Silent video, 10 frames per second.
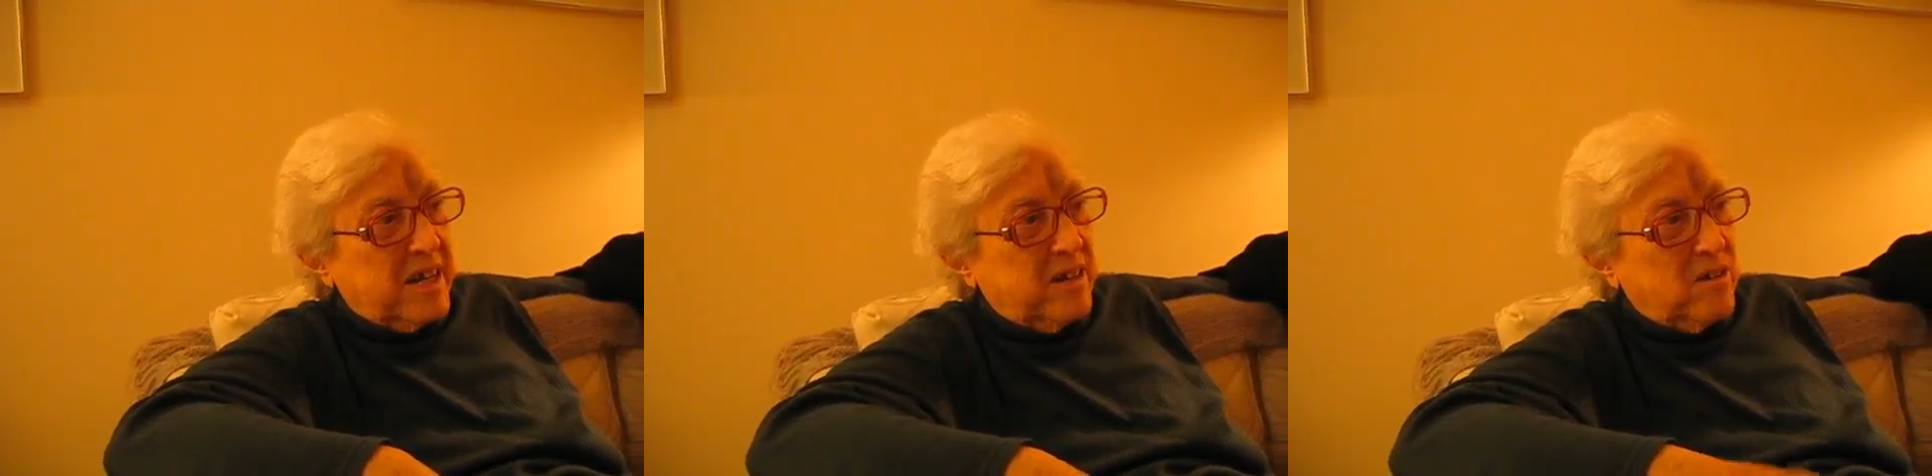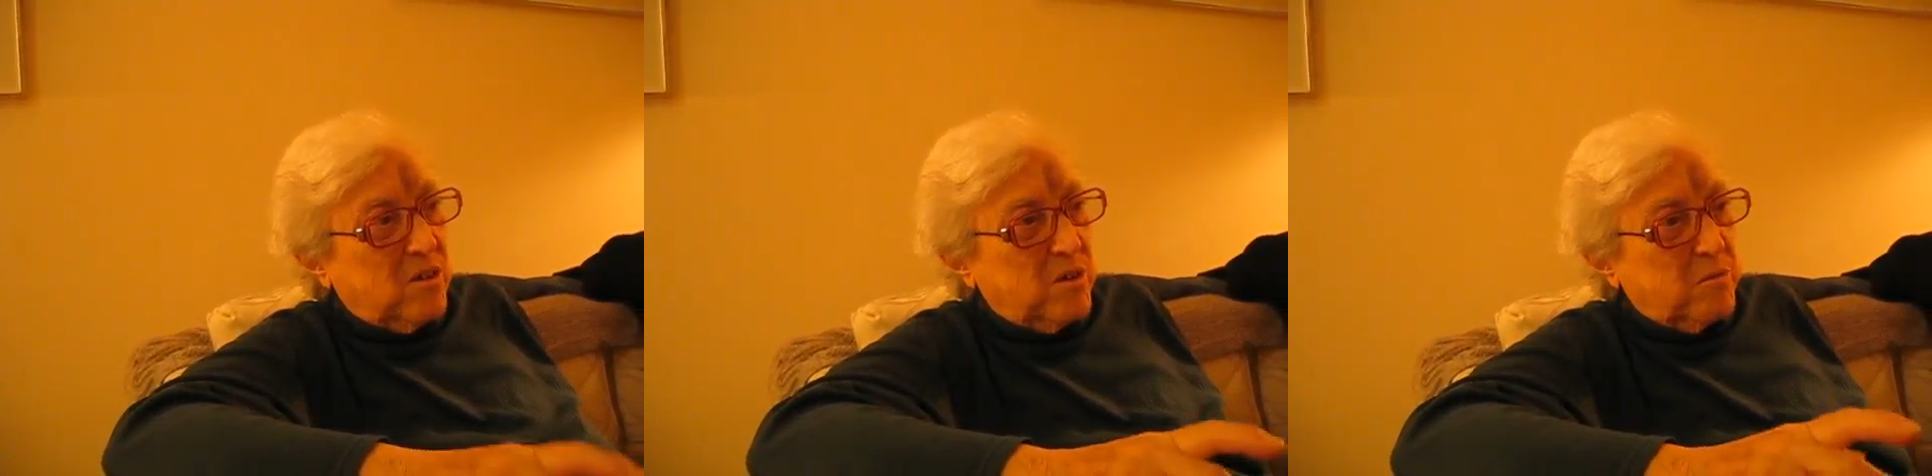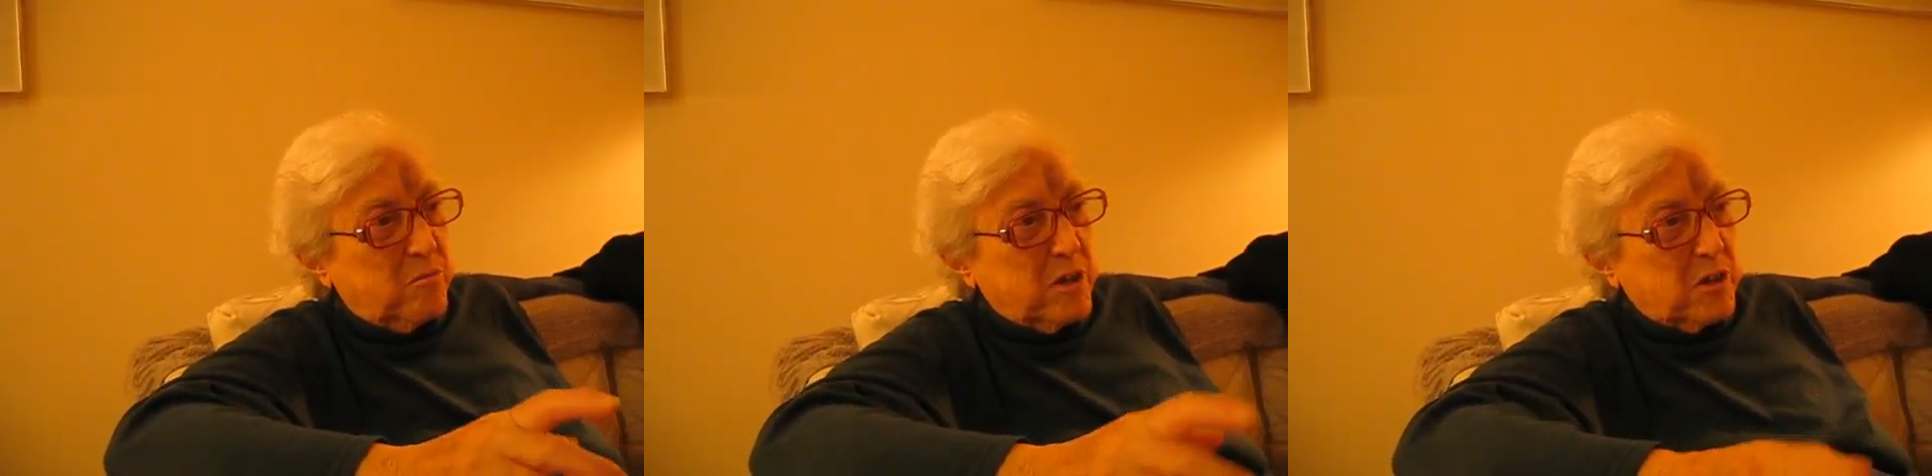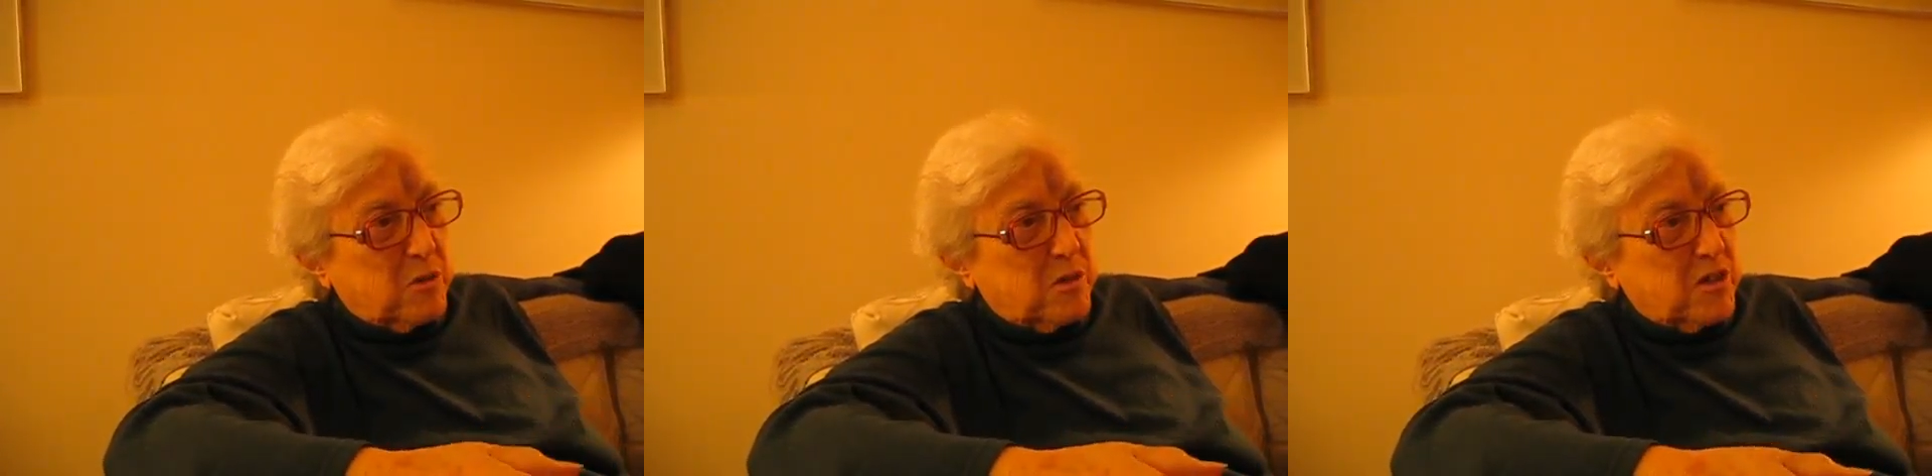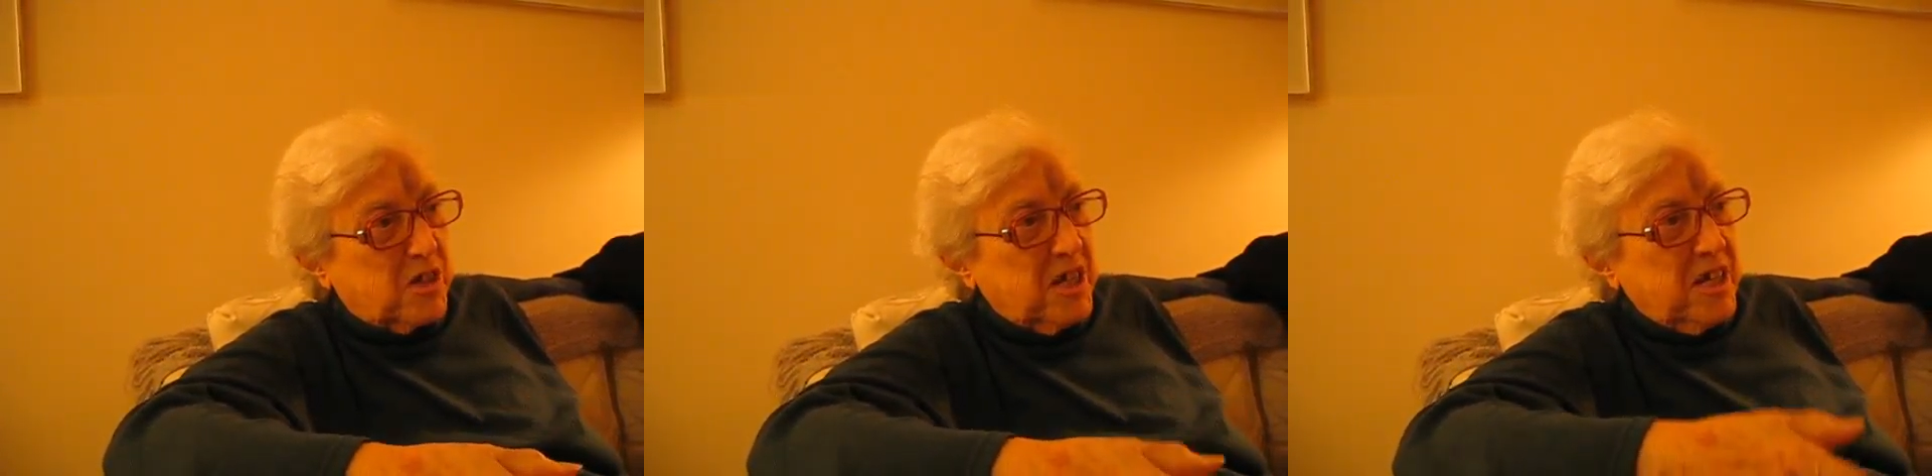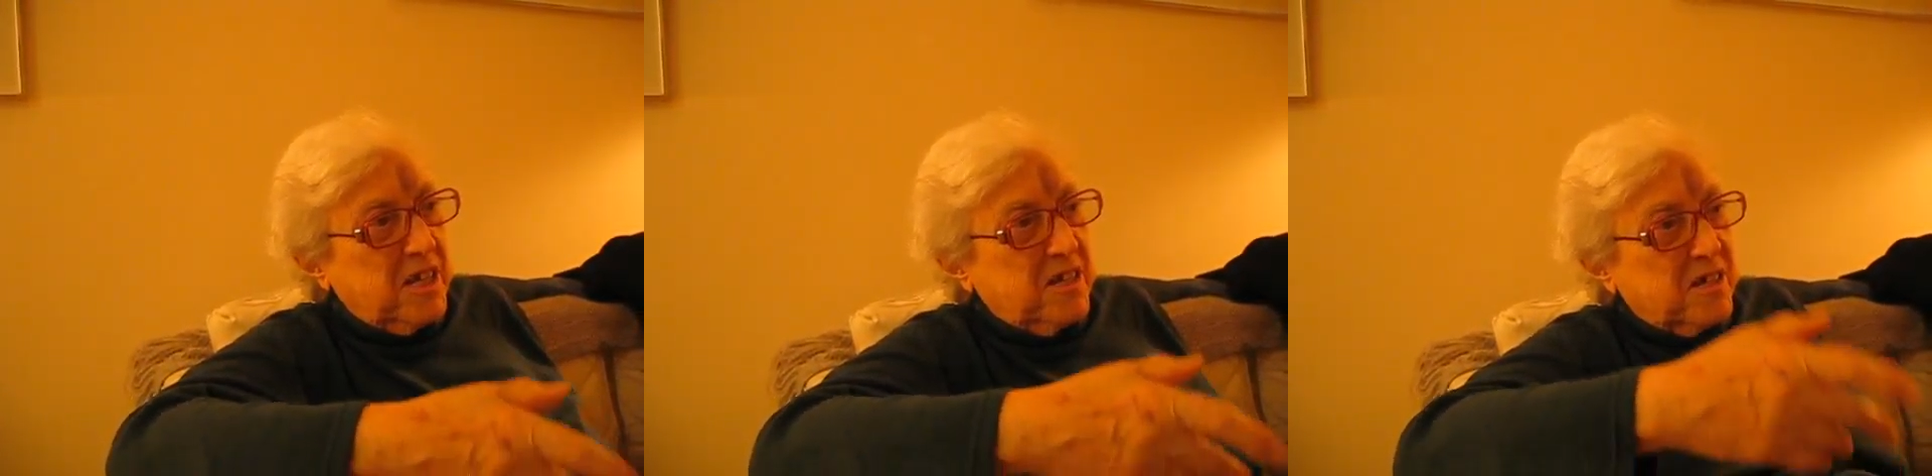know it brings disease,